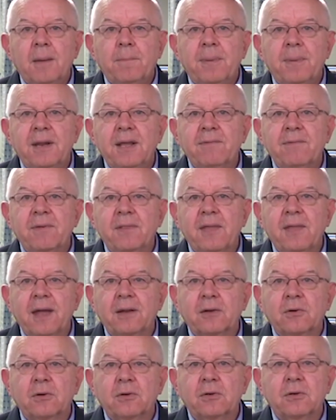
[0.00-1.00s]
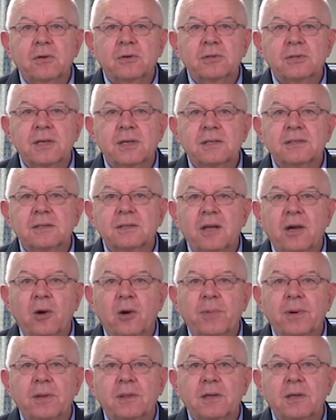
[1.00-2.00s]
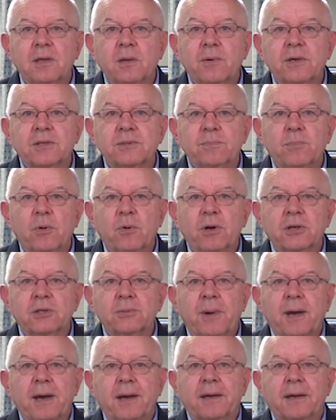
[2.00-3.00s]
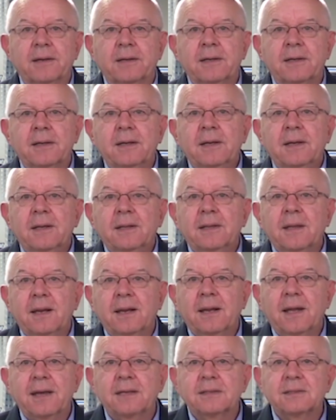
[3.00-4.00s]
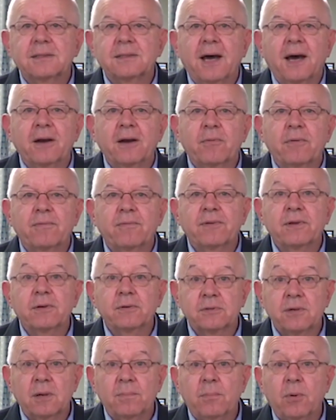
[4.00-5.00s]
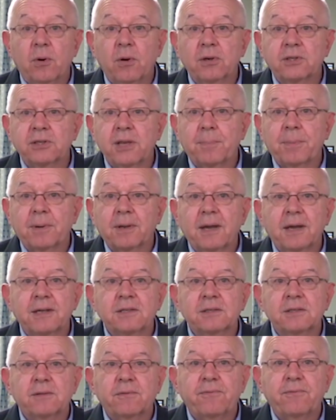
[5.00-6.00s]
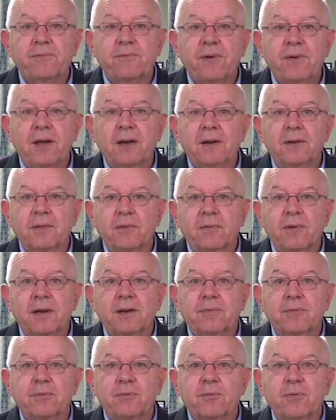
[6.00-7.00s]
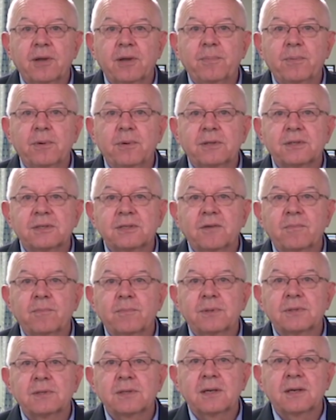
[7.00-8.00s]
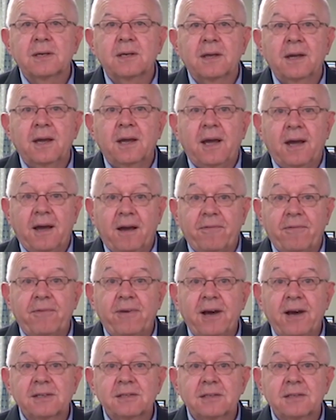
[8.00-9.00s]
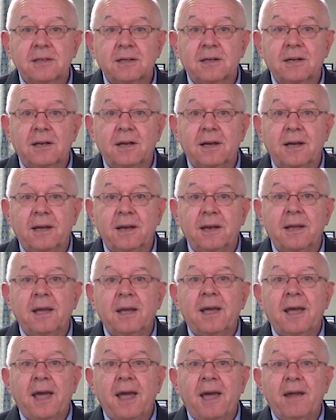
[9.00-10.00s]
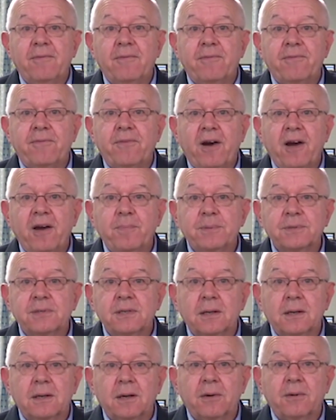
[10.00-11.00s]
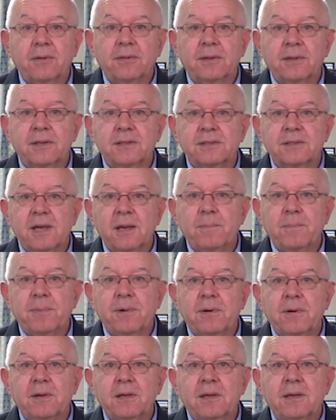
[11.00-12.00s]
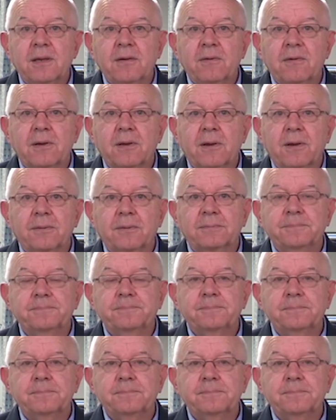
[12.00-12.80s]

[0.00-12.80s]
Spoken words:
But even that good news isn't helping the US mortgage market. The latest data reveals that mortgage applications fell at the rate of 3.7%, a faster decline, and 5% lower than the same period a year ago.